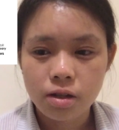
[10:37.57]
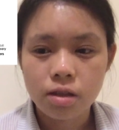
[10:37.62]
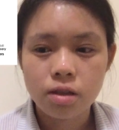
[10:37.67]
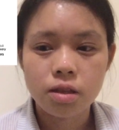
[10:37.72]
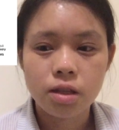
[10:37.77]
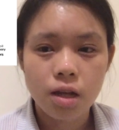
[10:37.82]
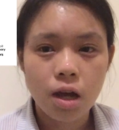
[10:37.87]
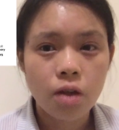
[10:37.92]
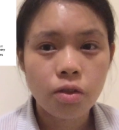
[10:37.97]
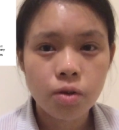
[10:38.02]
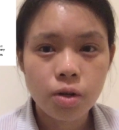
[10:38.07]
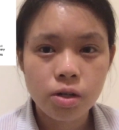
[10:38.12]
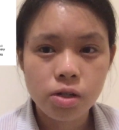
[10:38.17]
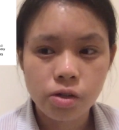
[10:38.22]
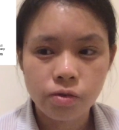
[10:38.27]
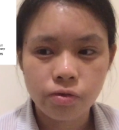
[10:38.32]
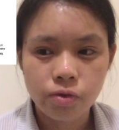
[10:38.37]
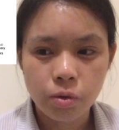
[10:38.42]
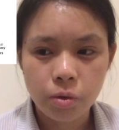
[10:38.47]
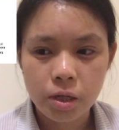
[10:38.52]
The other
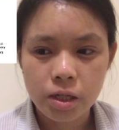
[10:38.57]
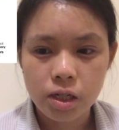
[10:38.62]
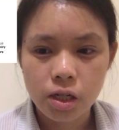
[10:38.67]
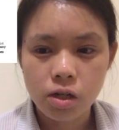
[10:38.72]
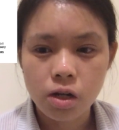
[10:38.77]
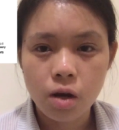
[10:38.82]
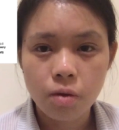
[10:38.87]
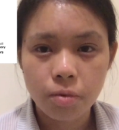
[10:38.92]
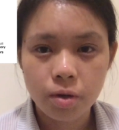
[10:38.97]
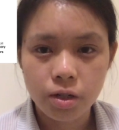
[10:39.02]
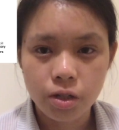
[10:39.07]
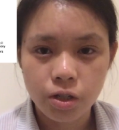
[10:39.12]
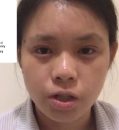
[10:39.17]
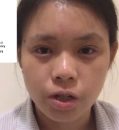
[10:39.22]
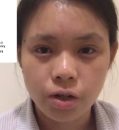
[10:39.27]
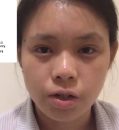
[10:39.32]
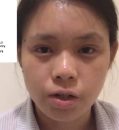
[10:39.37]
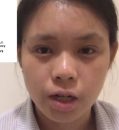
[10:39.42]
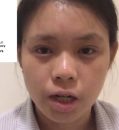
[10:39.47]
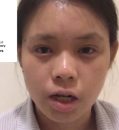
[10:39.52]
interviewee did not want to
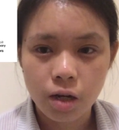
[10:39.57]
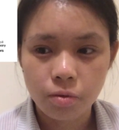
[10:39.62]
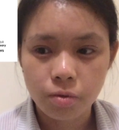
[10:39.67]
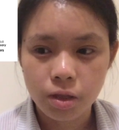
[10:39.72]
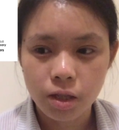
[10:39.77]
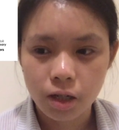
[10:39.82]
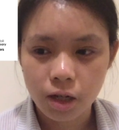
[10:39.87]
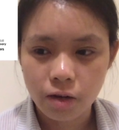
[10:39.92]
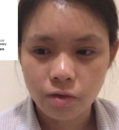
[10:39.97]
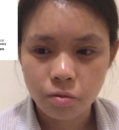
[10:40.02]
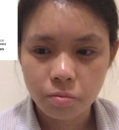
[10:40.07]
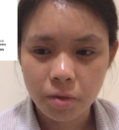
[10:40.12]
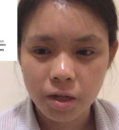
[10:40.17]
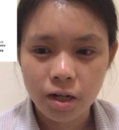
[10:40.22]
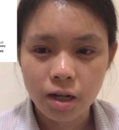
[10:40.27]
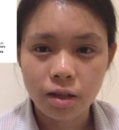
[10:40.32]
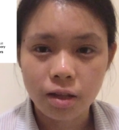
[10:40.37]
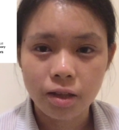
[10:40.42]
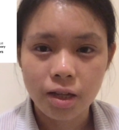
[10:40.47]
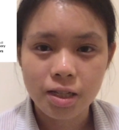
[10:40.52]
share data with the government
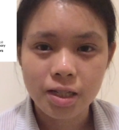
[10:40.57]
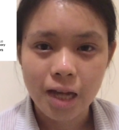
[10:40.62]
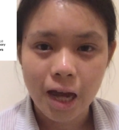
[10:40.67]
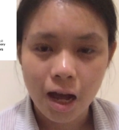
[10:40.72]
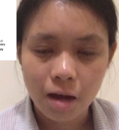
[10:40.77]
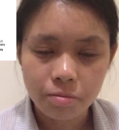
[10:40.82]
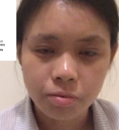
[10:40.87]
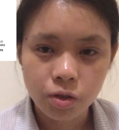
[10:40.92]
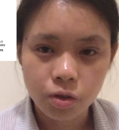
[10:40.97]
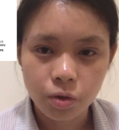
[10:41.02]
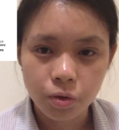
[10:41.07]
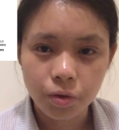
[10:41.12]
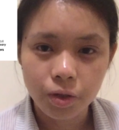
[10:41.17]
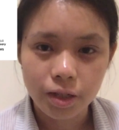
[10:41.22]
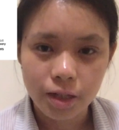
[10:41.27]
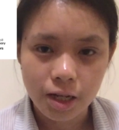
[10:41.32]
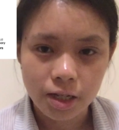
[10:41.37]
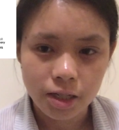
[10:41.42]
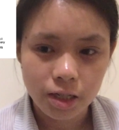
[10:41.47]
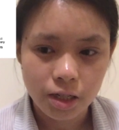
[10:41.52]
unless absolutely
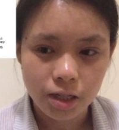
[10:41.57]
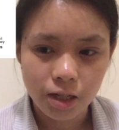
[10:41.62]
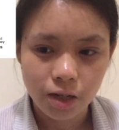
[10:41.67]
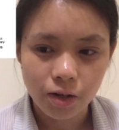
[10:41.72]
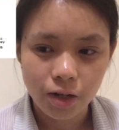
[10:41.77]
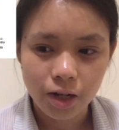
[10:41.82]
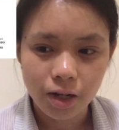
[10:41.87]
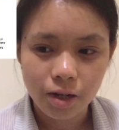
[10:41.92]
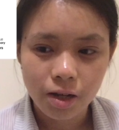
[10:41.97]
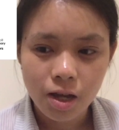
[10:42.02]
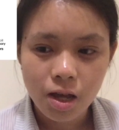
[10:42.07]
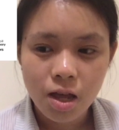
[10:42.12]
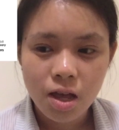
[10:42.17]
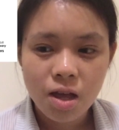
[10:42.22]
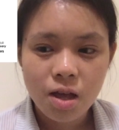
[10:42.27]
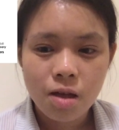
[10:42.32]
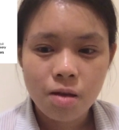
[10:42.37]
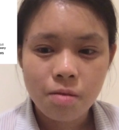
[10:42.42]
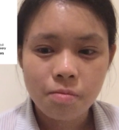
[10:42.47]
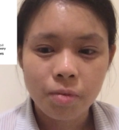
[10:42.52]
necessary,
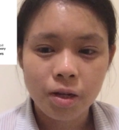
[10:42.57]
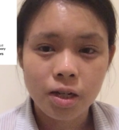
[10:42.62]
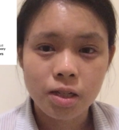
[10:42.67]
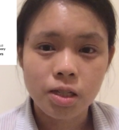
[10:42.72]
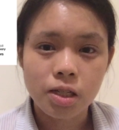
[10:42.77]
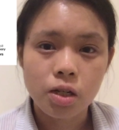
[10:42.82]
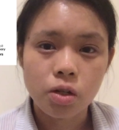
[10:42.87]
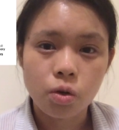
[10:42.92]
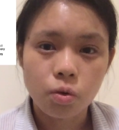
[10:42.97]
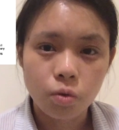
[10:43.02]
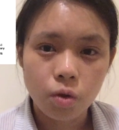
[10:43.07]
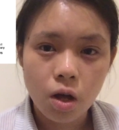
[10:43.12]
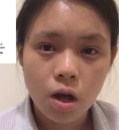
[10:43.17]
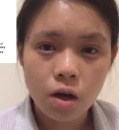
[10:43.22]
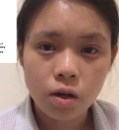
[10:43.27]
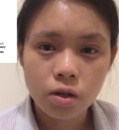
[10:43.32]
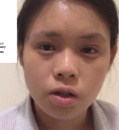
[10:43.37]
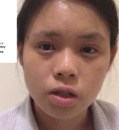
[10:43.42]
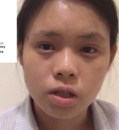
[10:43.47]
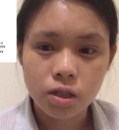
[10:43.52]
because they no
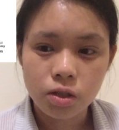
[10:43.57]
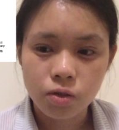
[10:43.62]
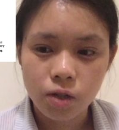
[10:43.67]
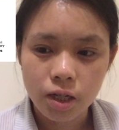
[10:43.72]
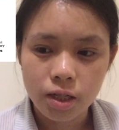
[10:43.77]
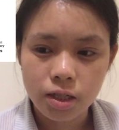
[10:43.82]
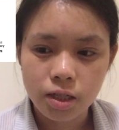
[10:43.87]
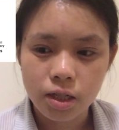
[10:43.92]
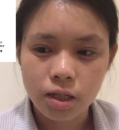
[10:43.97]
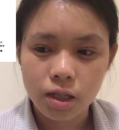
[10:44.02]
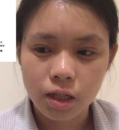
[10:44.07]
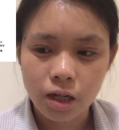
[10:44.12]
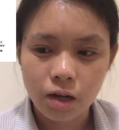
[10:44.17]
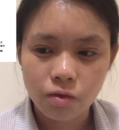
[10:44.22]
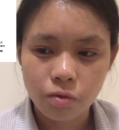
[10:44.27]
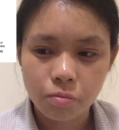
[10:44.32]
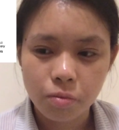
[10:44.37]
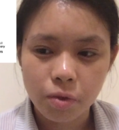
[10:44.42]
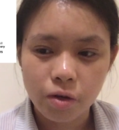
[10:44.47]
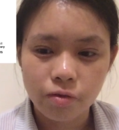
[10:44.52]
longer trusted the
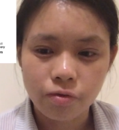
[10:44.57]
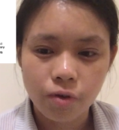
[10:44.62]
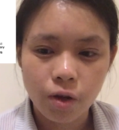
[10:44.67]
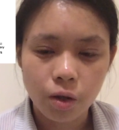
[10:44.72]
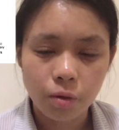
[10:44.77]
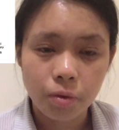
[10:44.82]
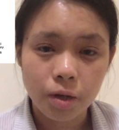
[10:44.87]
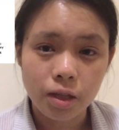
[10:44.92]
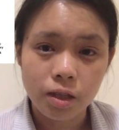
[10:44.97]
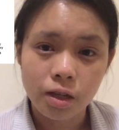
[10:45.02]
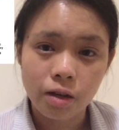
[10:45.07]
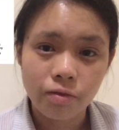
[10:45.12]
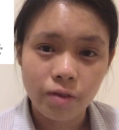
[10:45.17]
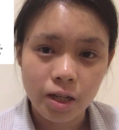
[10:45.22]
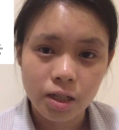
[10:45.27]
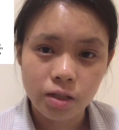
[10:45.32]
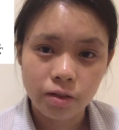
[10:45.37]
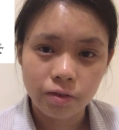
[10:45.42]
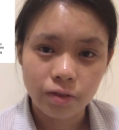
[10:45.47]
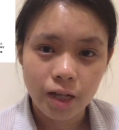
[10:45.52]
government following the
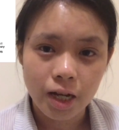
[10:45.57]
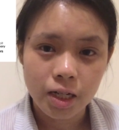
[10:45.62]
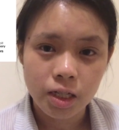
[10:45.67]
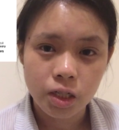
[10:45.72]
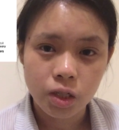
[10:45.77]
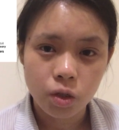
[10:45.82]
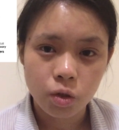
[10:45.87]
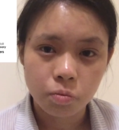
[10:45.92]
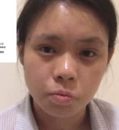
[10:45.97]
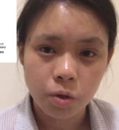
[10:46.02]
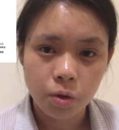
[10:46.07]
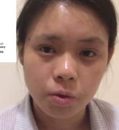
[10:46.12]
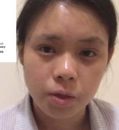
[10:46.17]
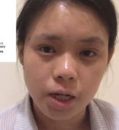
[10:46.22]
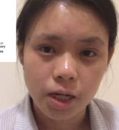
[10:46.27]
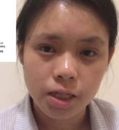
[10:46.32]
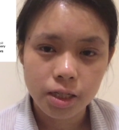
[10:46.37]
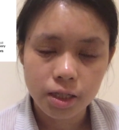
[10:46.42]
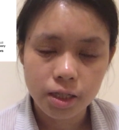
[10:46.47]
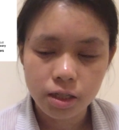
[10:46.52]
events of last year's
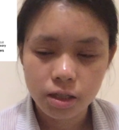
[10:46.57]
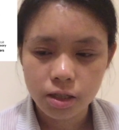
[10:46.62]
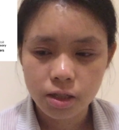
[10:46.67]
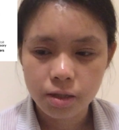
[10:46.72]
protests.